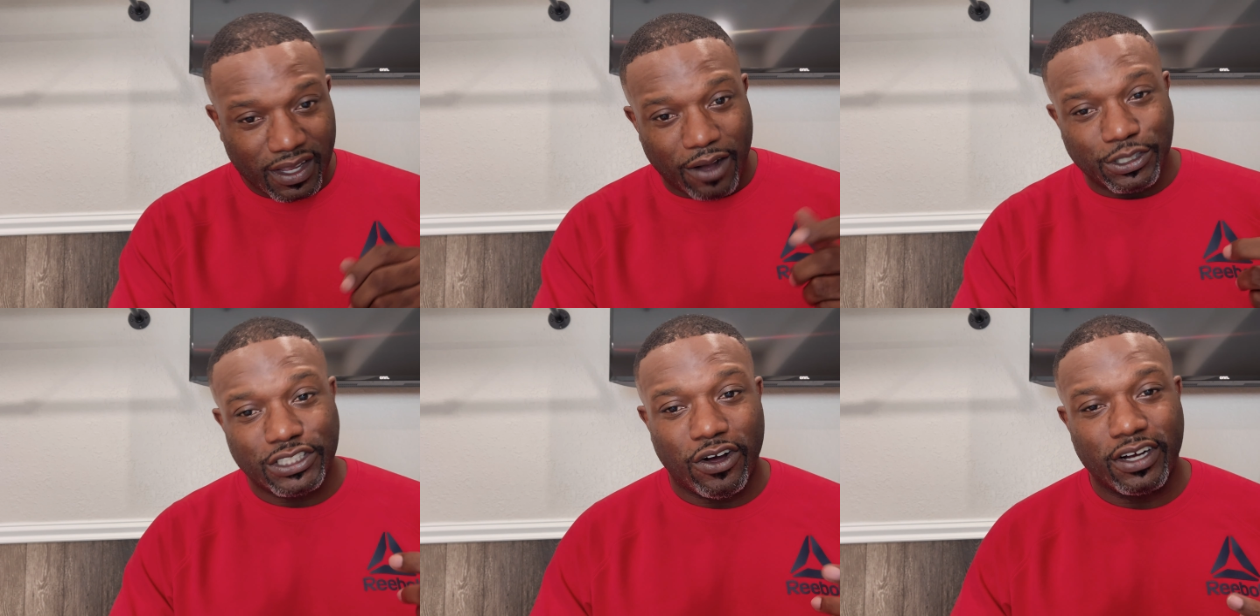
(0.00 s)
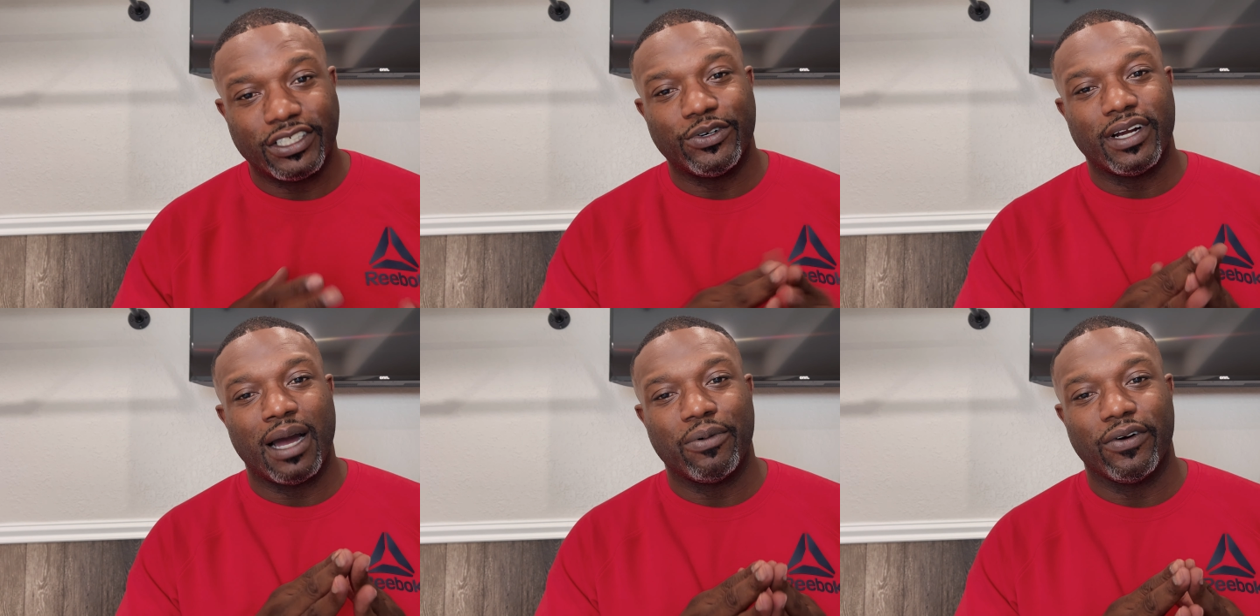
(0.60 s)
i was talking to an
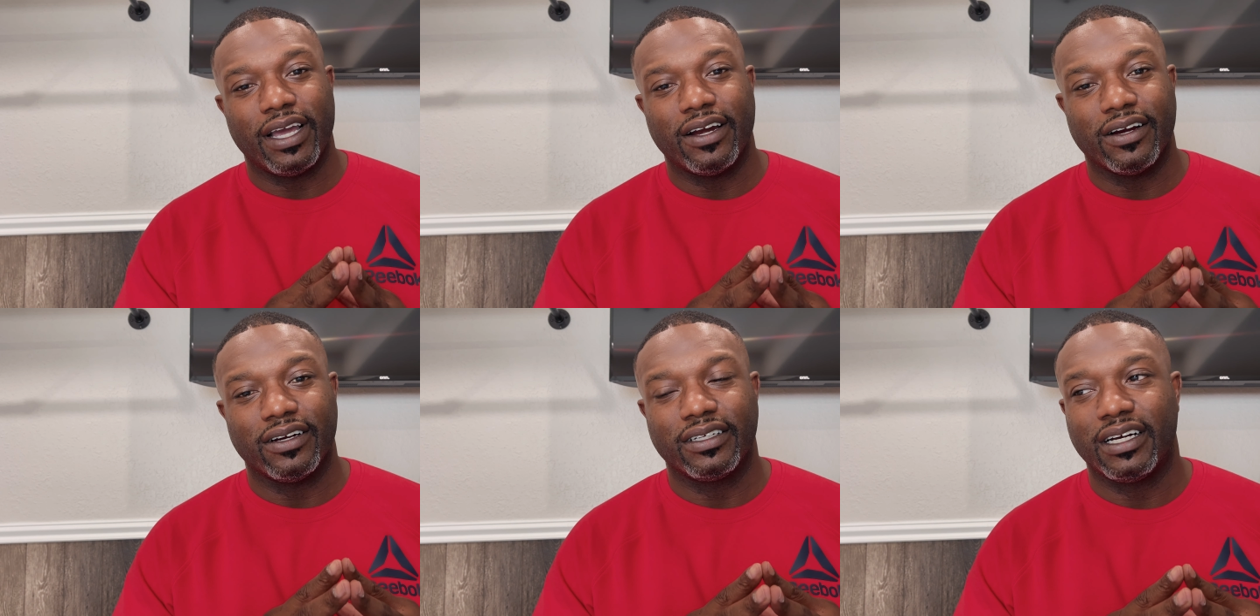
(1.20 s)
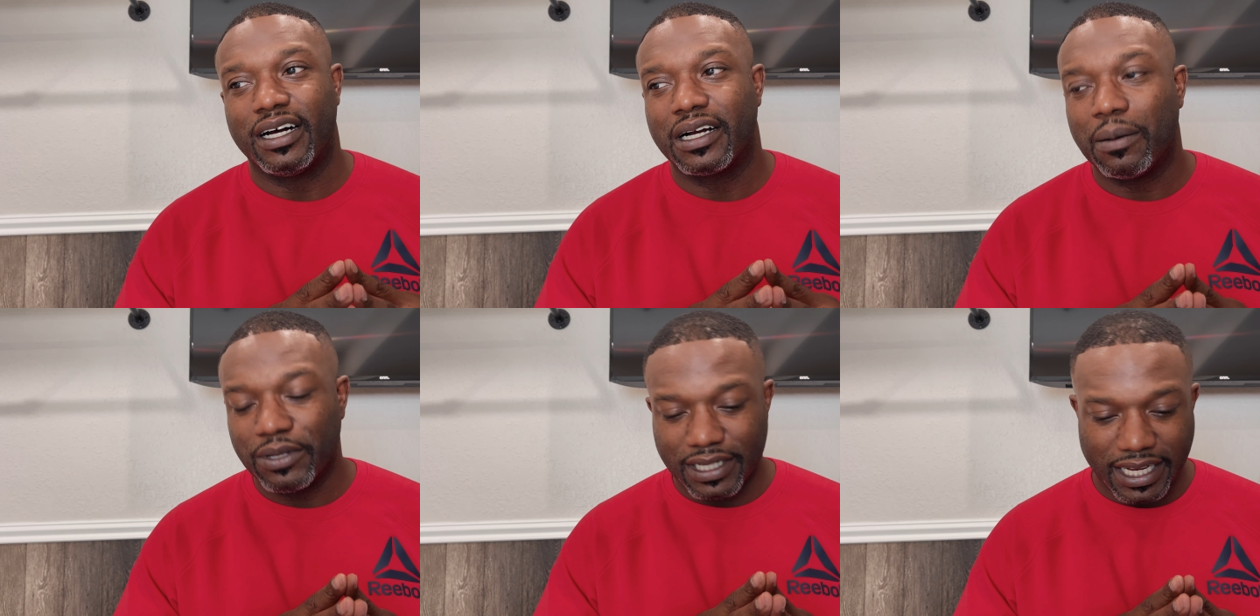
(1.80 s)
operator uh, a
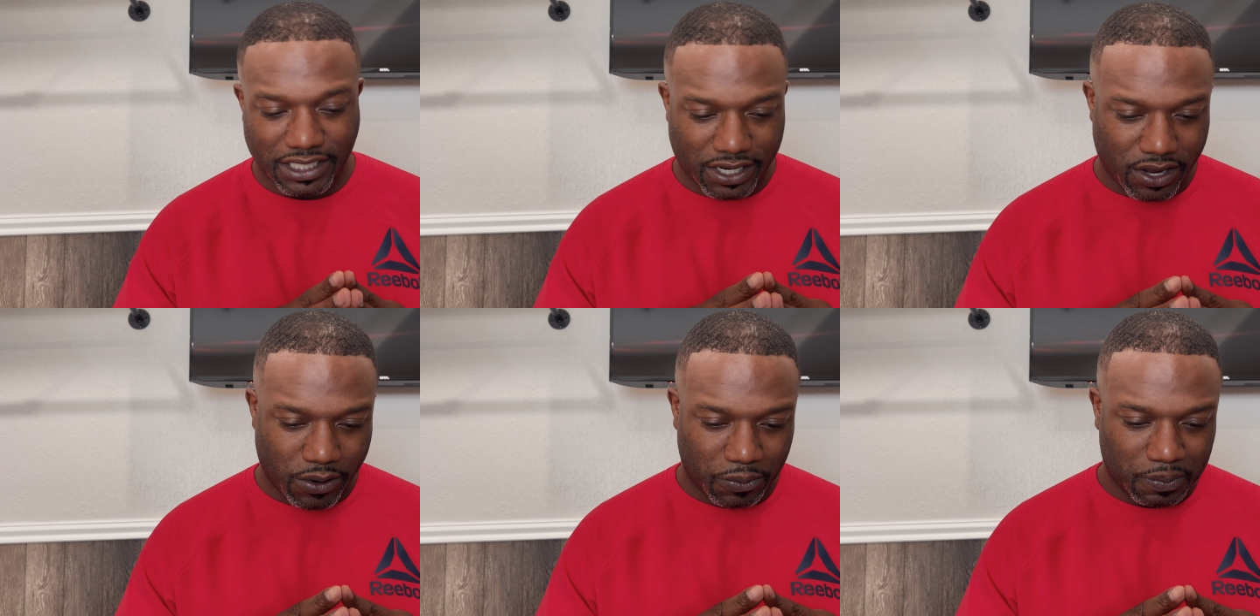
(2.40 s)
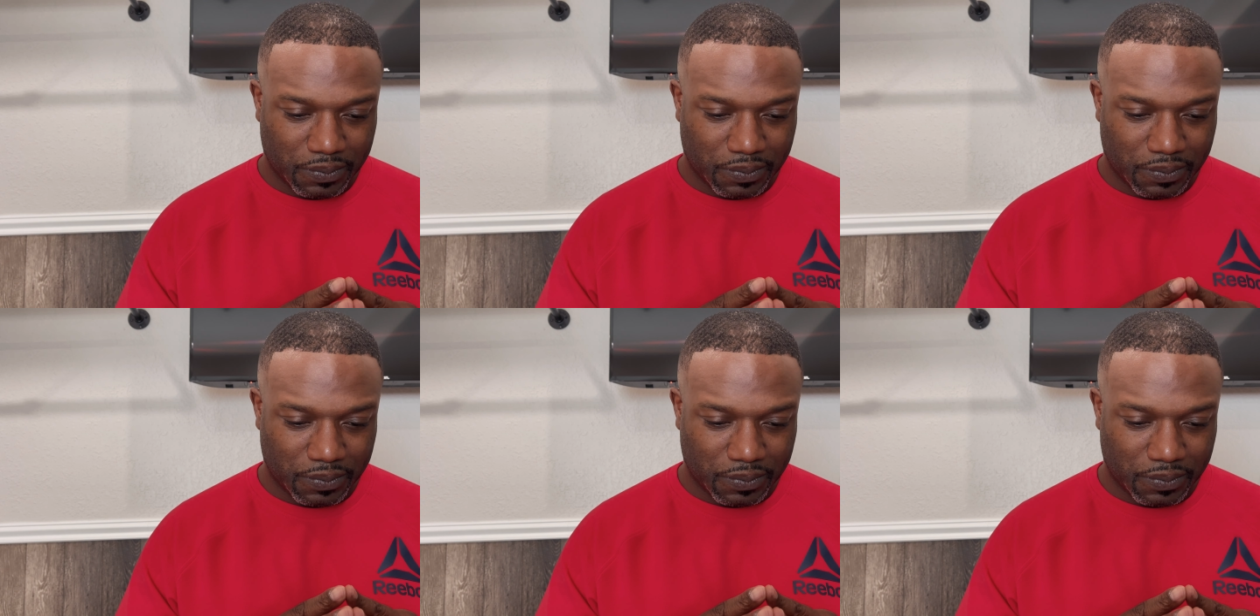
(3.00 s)
couple of days ago